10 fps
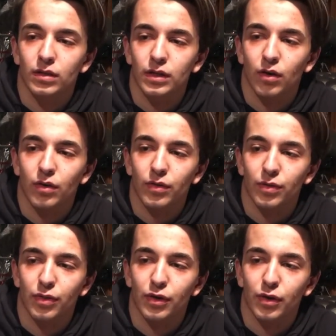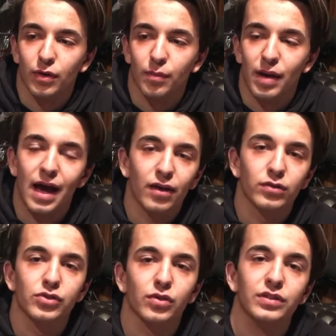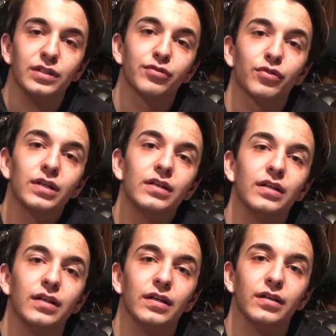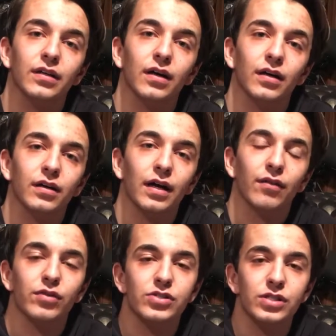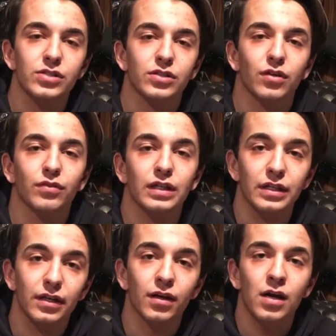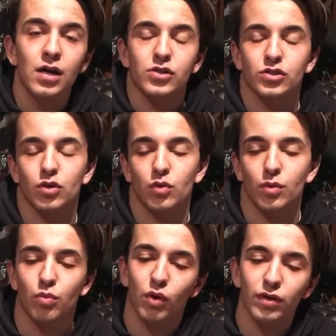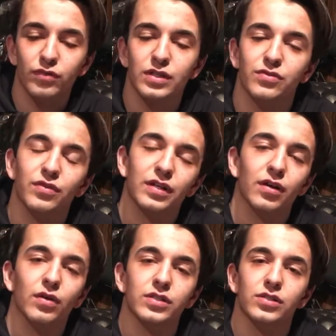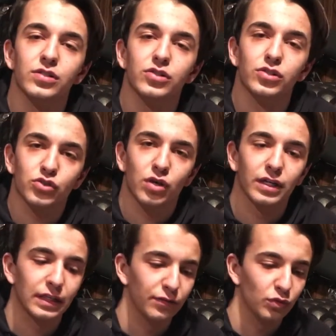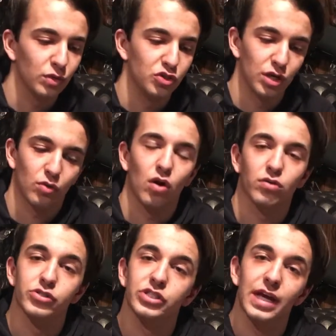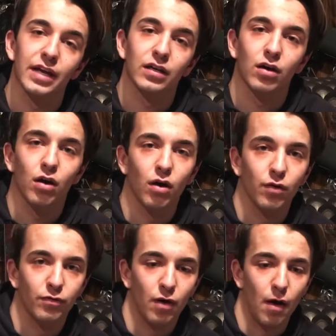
You know, their patterns are different in every season of the year. So the point of this video is to just try to give you a general understanding of